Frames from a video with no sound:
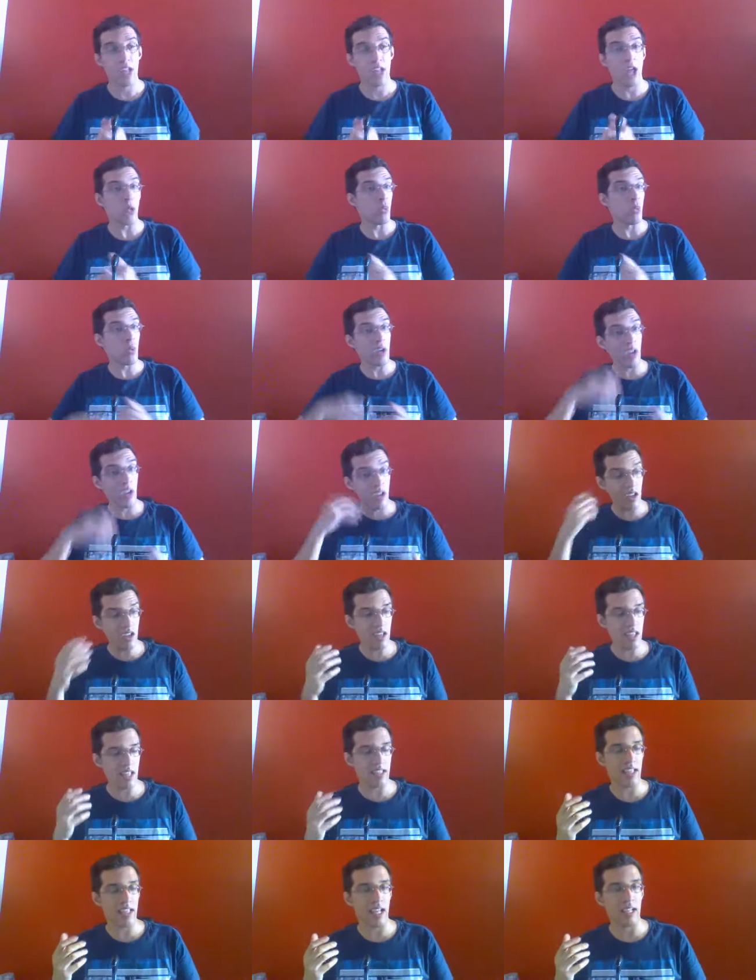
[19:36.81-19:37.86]
And we
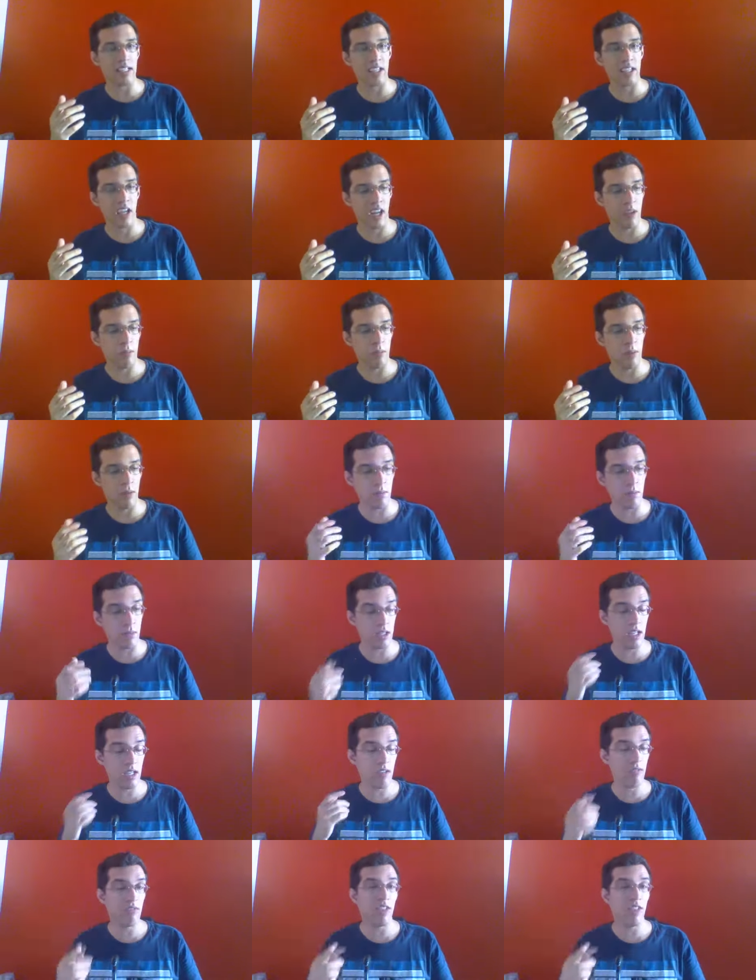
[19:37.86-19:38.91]
heard at that time, I
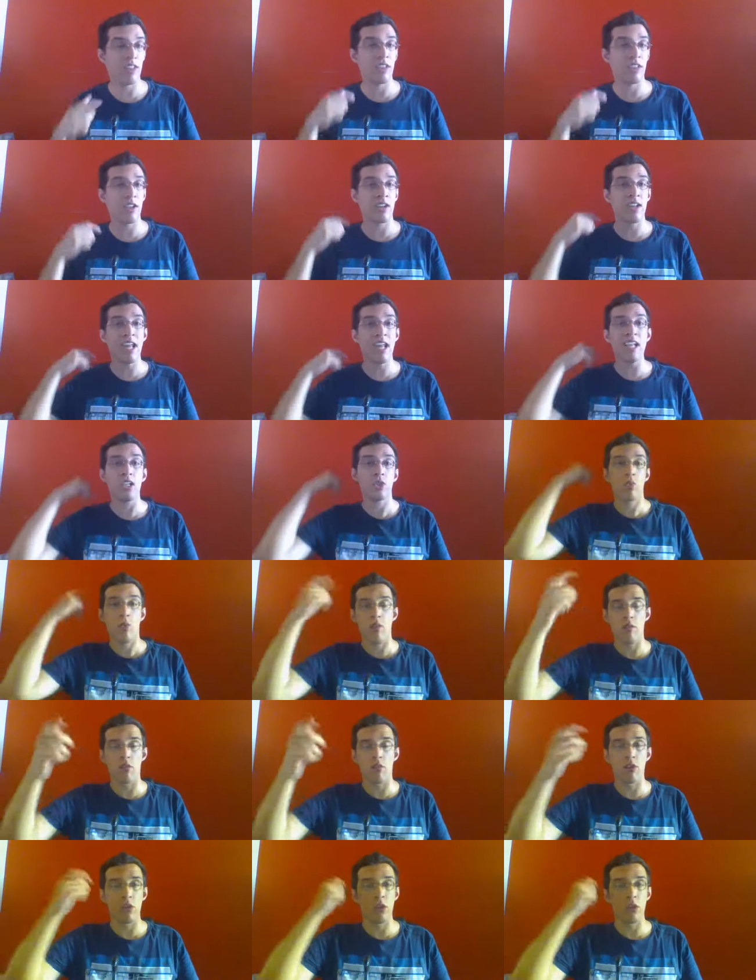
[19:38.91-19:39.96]
believe, that the next
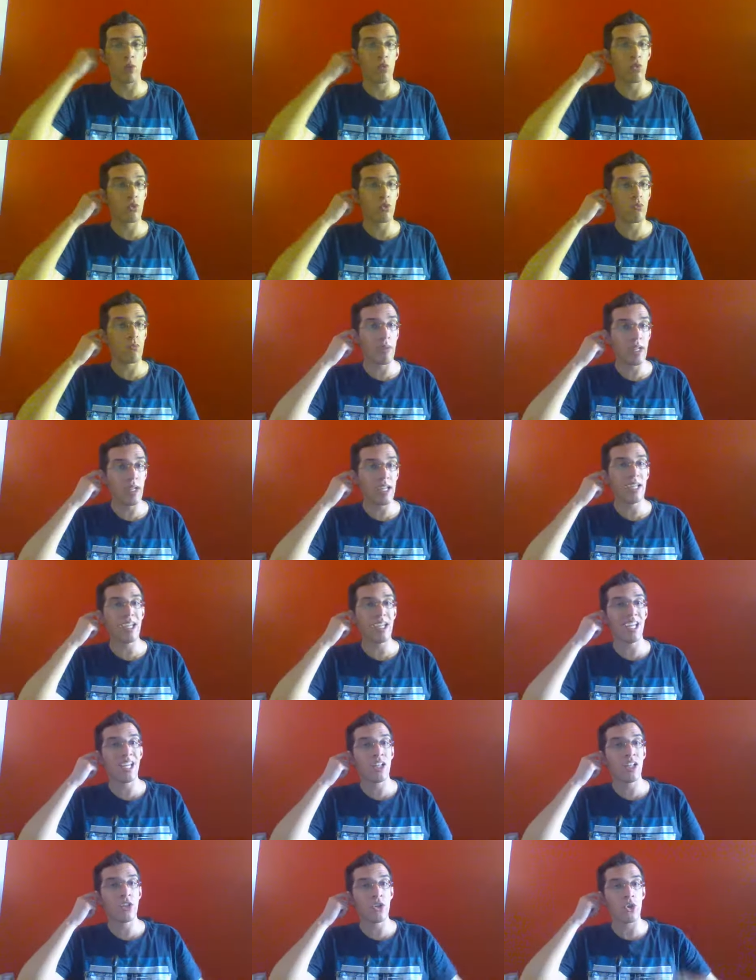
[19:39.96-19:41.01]
Reverie would be
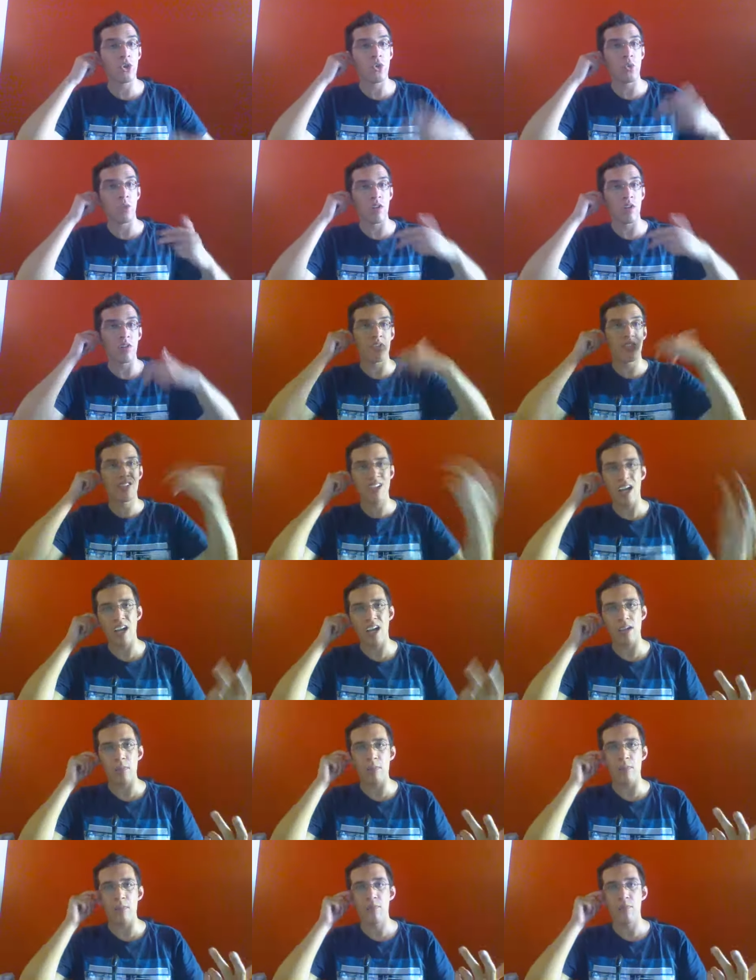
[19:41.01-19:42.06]
in two years' time.